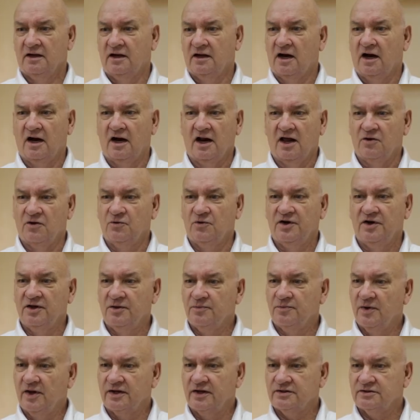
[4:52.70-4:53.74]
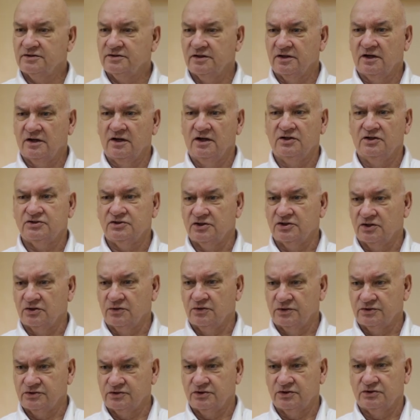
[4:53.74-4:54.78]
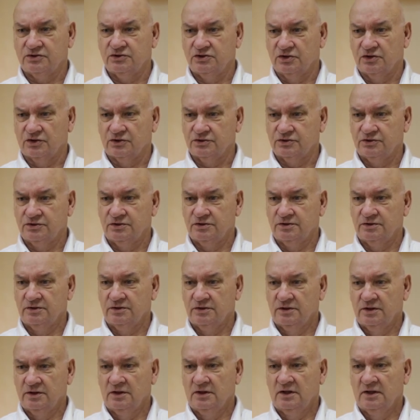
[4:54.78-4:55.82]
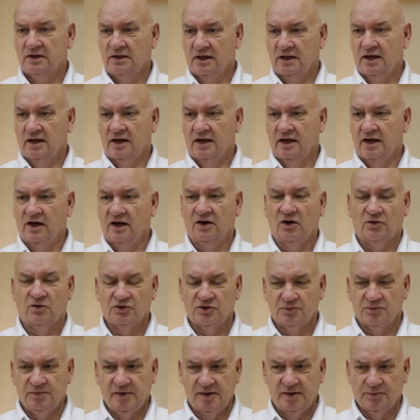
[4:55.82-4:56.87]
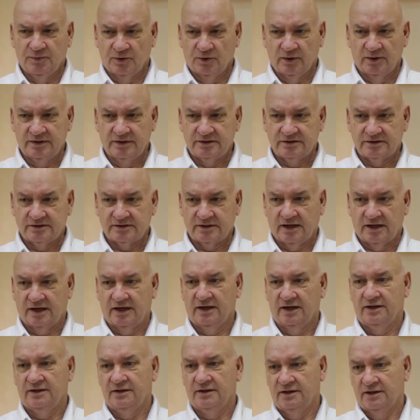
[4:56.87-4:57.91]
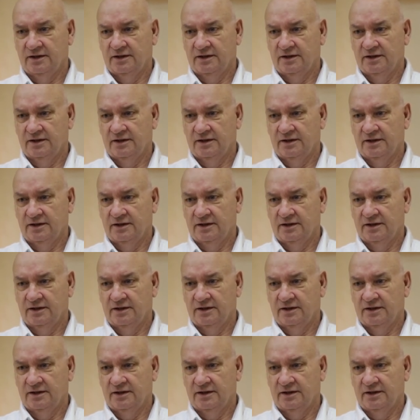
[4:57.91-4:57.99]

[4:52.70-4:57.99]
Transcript: God had really blessed the Iglesia Cristo Church and all the people inside.